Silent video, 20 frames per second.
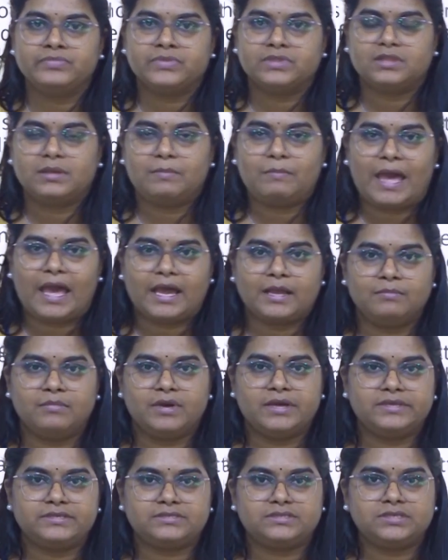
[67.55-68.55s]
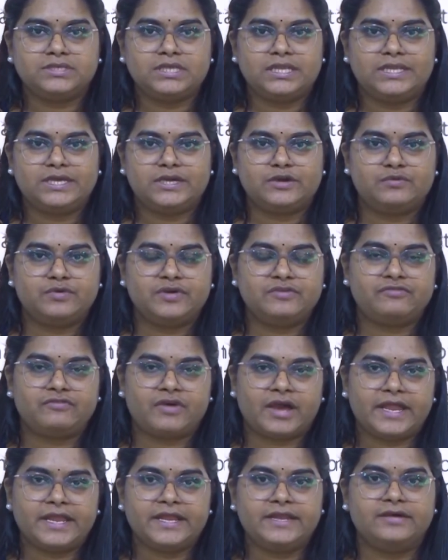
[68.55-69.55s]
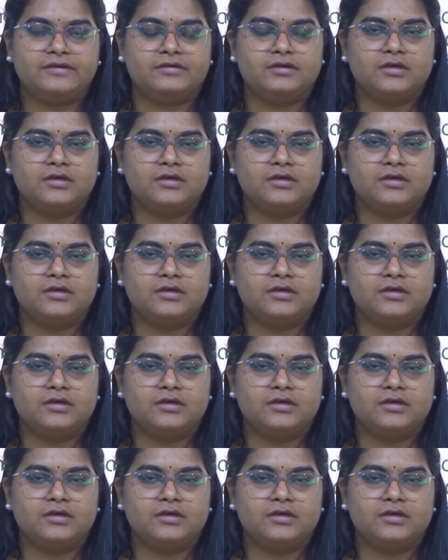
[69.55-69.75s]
The magma is a liquefied